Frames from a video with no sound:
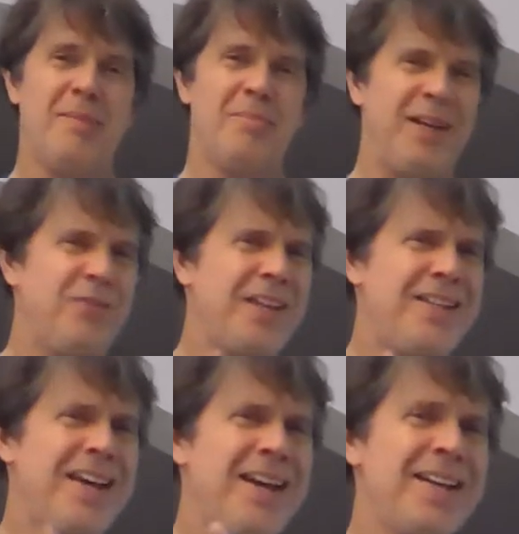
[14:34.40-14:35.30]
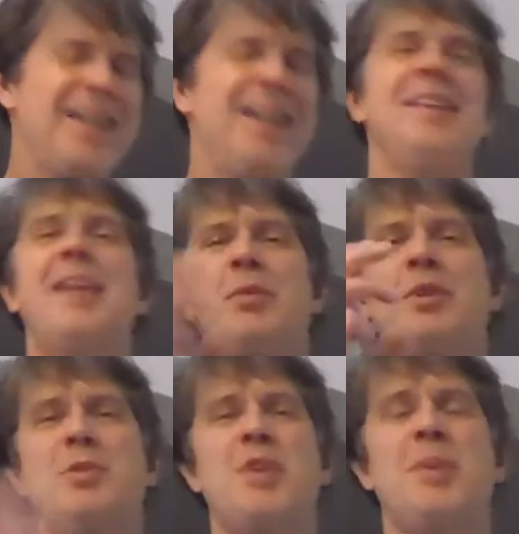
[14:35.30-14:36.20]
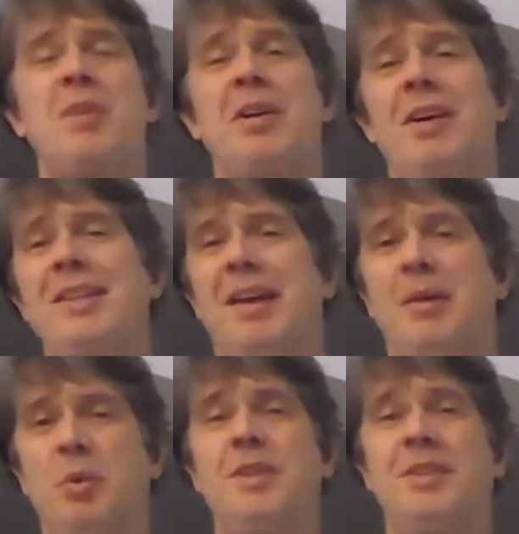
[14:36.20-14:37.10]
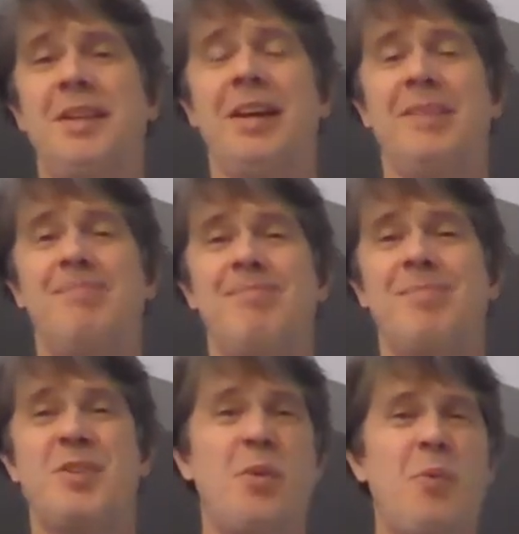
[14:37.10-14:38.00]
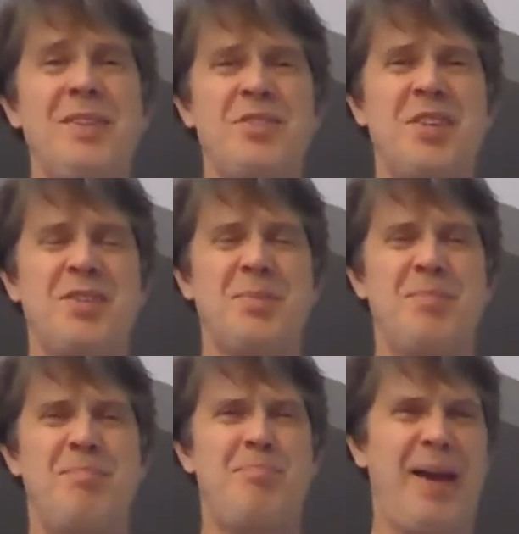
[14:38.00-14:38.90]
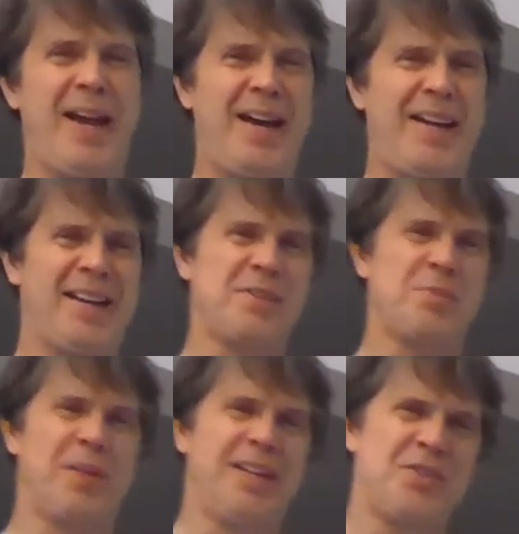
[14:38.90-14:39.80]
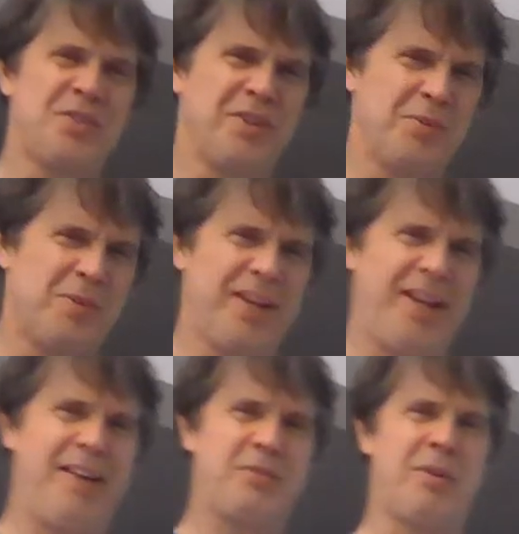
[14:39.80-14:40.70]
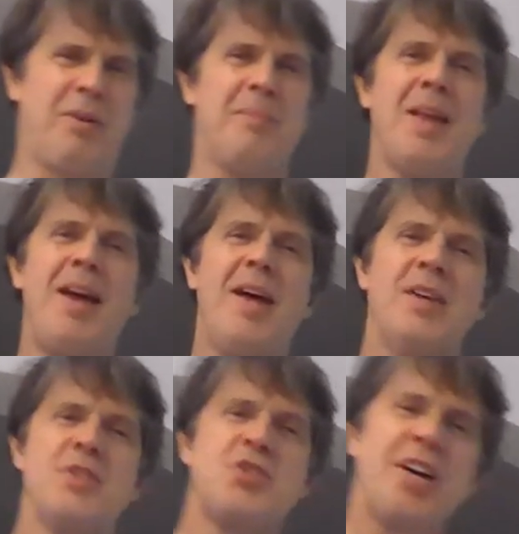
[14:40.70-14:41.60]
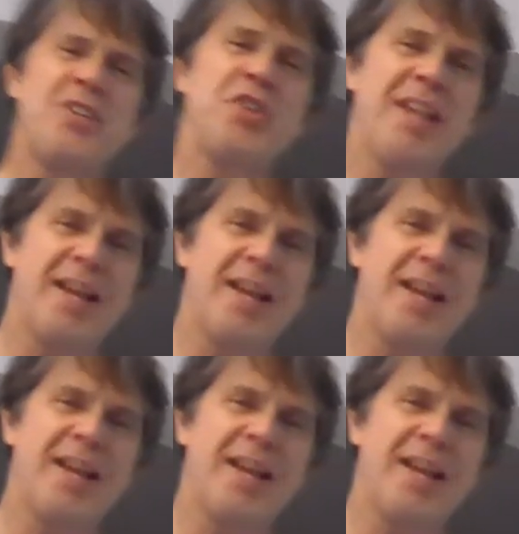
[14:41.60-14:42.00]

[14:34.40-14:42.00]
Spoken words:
But if they did, they would do something like that, wouldn't they? So it wasn't such a bad explanation in a way after all. Such an